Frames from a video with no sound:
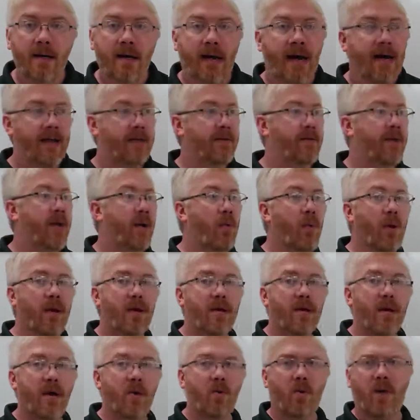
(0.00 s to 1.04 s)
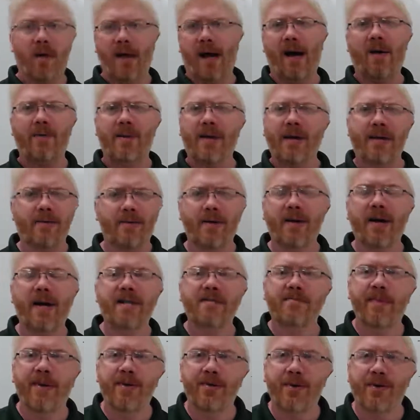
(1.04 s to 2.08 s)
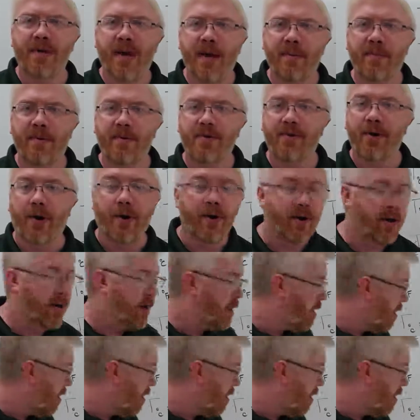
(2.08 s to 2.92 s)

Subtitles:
and they want to know, well, how do you guys measure temperature?